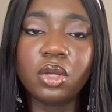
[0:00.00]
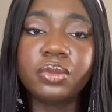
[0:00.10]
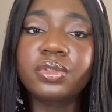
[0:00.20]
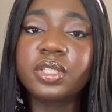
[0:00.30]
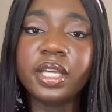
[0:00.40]

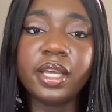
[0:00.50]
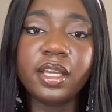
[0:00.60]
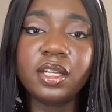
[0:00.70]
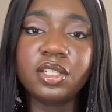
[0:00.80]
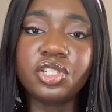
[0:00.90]

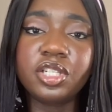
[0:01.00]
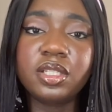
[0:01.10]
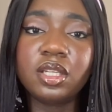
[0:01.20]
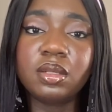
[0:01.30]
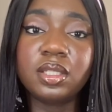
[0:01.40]
Today,
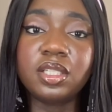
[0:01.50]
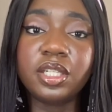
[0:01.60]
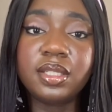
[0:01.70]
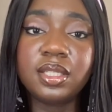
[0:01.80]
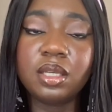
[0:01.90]

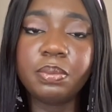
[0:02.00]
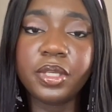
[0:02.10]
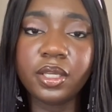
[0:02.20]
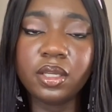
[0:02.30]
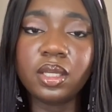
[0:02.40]

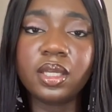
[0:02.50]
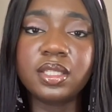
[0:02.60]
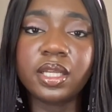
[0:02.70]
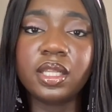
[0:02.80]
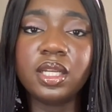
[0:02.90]
GTP
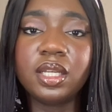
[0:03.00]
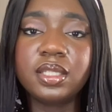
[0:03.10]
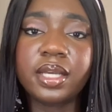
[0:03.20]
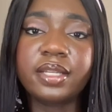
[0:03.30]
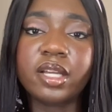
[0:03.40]
is a leading
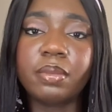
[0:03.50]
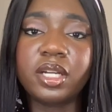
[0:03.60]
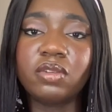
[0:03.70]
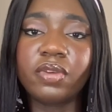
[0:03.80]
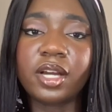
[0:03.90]
textile
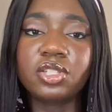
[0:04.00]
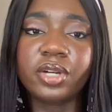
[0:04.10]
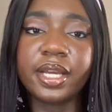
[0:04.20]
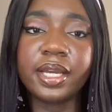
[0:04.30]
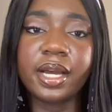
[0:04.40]

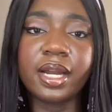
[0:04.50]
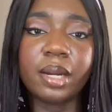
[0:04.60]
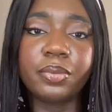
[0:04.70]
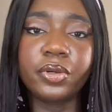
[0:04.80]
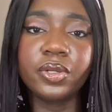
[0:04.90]
manufacturer in
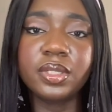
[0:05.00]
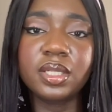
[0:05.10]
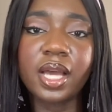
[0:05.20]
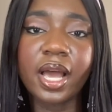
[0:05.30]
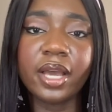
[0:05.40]
Ghana,
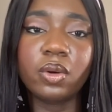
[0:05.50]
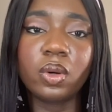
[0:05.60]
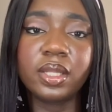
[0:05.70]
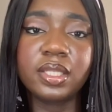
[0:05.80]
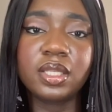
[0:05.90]
producing
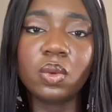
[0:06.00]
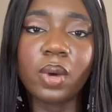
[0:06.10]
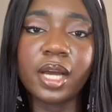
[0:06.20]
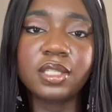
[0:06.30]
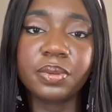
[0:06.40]
high-quality
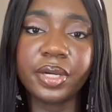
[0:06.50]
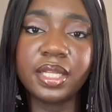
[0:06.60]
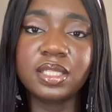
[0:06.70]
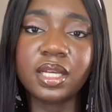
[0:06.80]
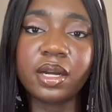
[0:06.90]
wax
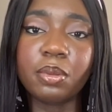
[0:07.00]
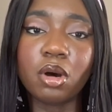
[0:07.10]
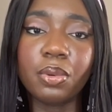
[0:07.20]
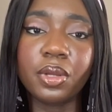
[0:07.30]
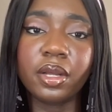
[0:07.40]
prints that are
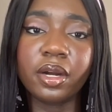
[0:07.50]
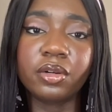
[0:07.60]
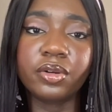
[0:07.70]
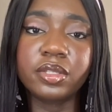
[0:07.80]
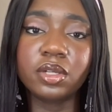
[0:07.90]
popular
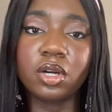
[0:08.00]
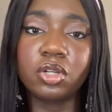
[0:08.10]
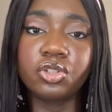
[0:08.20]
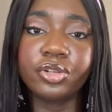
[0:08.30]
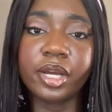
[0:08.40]
across the
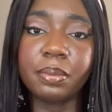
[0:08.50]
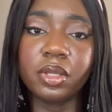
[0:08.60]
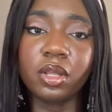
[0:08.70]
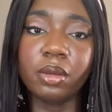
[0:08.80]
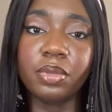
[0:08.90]
country and
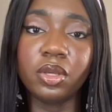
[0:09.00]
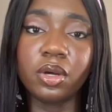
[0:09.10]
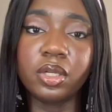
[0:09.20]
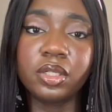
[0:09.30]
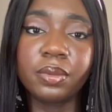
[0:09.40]

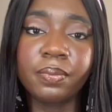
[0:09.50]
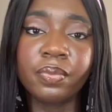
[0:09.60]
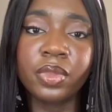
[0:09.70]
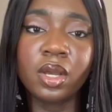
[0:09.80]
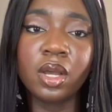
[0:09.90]
beyond.
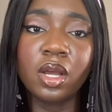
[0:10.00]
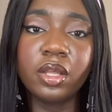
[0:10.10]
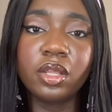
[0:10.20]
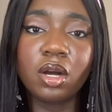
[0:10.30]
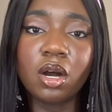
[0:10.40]

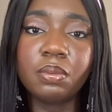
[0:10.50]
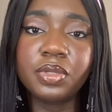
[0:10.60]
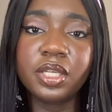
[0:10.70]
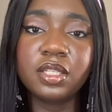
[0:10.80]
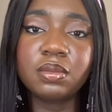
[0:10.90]
The
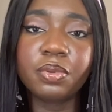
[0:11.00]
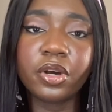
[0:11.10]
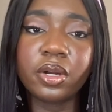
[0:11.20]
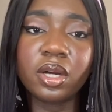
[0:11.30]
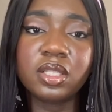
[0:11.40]
company's
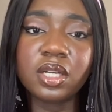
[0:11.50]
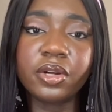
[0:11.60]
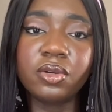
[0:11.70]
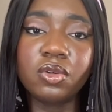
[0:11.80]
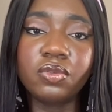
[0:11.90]
products
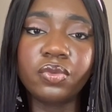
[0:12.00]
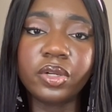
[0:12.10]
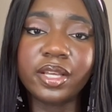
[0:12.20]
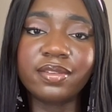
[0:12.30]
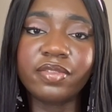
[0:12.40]
are known
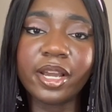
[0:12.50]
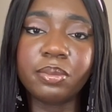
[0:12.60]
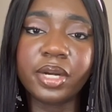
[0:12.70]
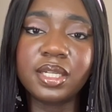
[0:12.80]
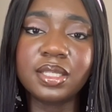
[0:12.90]
for their
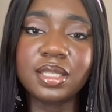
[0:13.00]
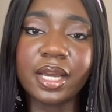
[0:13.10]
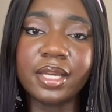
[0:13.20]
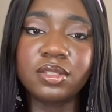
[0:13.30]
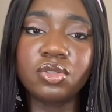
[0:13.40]
vibrant
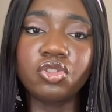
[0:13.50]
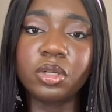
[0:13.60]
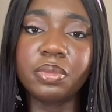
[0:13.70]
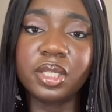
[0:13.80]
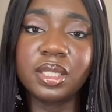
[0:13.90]
designs,
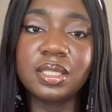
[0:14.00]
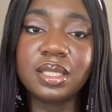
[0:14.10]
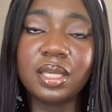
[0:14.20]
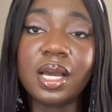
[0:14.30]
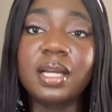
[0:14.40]

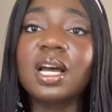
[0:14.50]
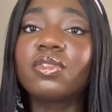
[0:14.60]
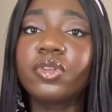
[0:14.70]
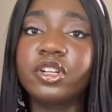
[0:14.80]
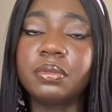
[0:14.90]
durability, and
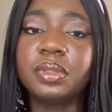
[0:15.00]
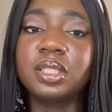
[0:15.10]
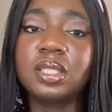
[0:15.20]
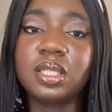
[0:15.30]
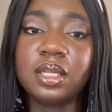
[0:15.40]

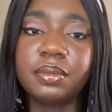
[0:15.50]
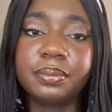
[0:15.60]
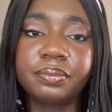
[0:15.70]
affordability.